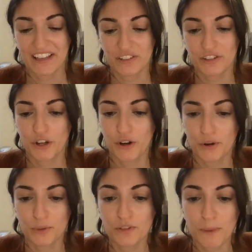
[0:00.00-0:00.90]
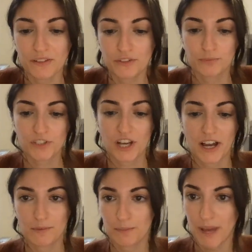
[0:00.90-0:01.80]
And so we spend some
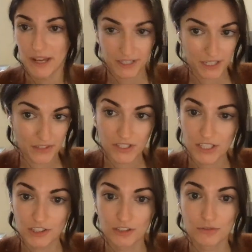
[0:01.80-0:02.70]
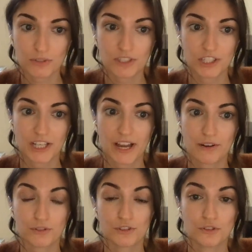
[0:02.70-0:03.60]
time, depending on the issue, reaching
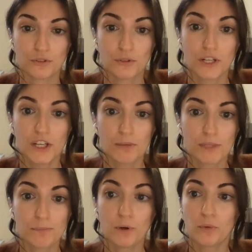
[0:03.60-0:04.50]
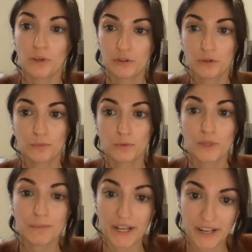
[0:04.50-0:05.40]
out to people with whom
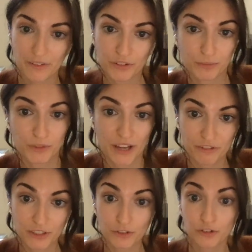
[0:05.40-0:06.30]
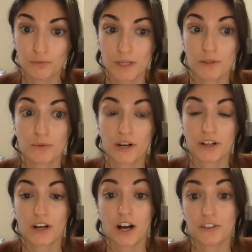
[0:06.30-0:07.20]
we might have some leverage. So maybe
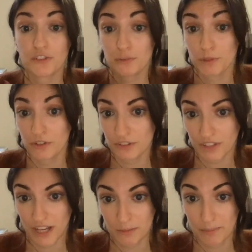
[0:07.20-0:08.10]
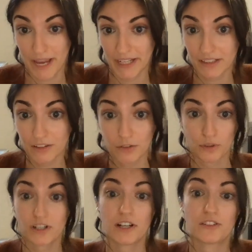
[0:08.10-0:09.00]
we're customers at a bank
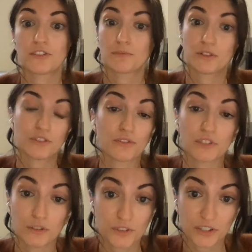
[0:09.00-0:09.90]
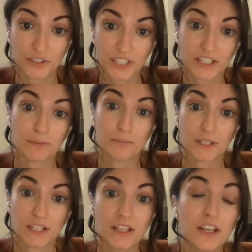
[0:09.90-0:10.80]
or customers of a utility
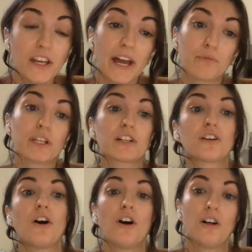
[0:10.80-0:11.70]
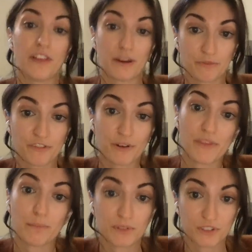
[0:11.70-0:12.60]
company, and we can call them
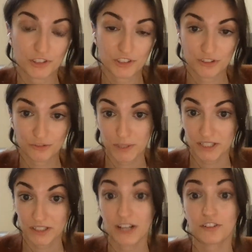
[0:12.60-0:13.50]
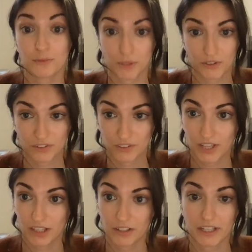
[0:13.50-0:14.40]
from that position of being customers and
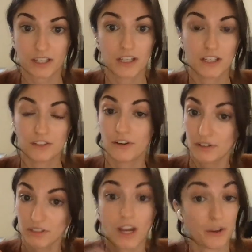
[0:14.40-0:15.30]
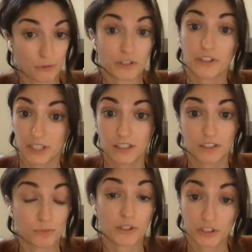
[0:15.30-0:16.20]
say, like, you
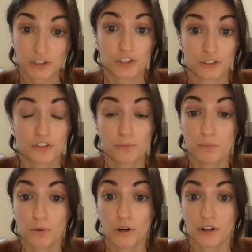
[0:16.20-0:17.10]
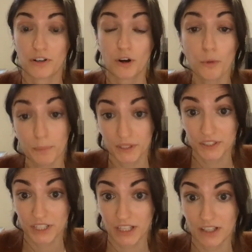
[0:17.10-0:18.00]
really should support
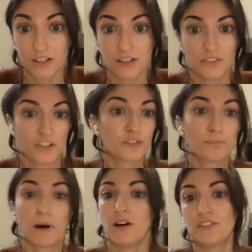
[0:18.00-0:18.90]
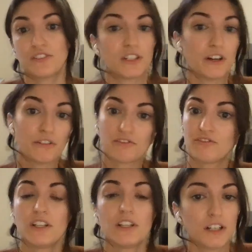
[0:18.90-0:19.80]
openly this policy of
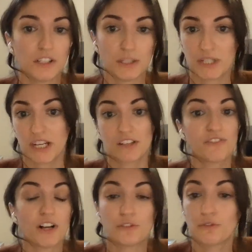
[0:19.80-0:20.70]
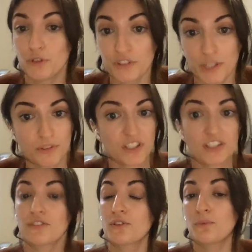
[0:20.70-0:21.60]
eliminating fossil fuel
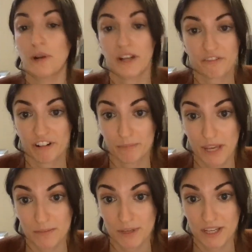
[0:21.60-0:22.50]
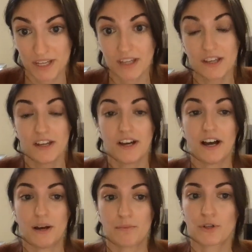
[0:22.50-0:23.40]
subsidies or whatever it may be.
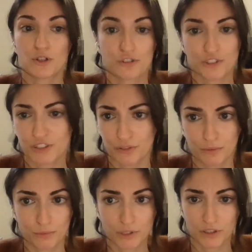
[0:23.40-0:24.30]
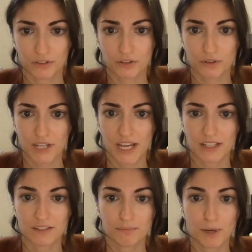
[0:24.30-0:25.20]
We'll
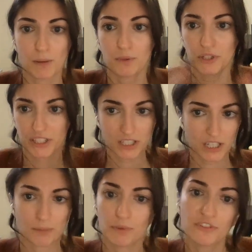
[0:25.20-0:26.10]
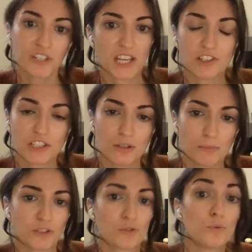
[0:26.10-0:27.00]
create public
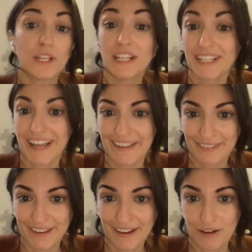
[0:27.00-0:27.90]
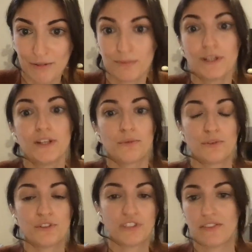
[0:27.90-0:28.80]
amplification by tweeting at them.
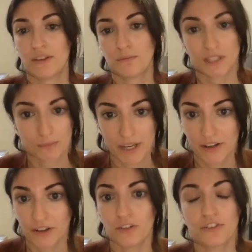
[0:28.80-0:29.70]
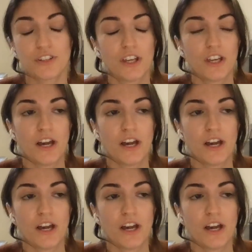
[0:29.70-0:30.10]
We'll send them emails.